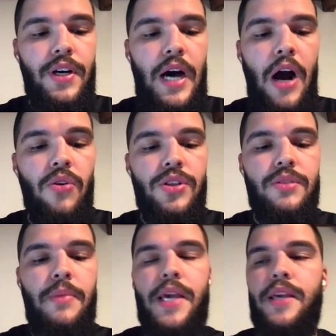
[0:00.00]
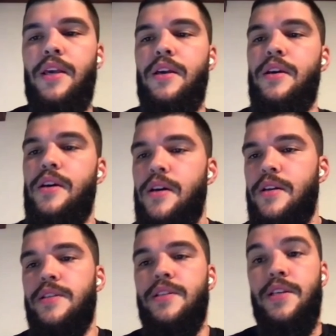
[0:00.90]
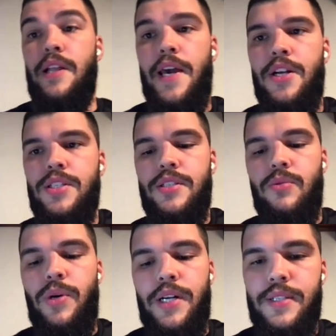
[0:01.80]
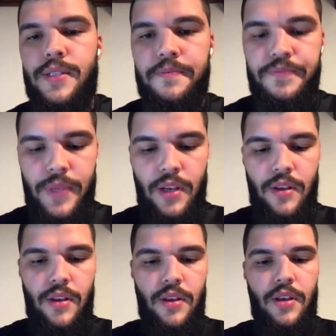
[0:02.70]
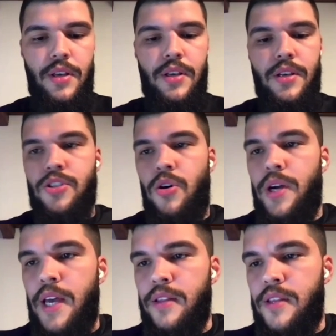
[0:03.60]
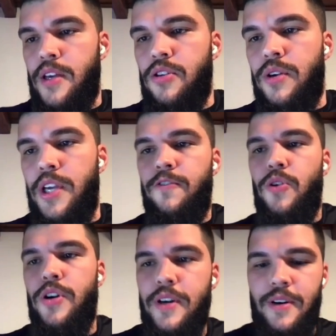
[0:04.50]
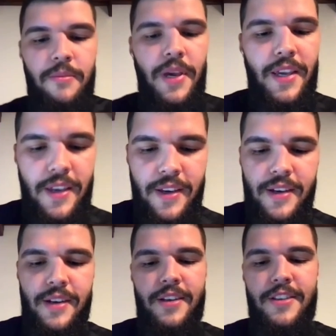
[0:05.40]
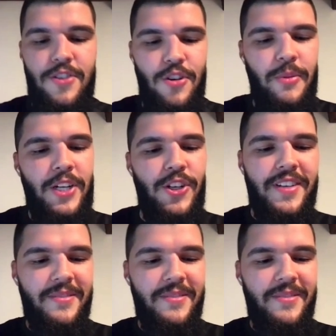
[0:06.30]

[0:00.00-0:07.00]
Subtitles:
hours making Z layers works. So again, thank you, Keith, for making ZIO magic.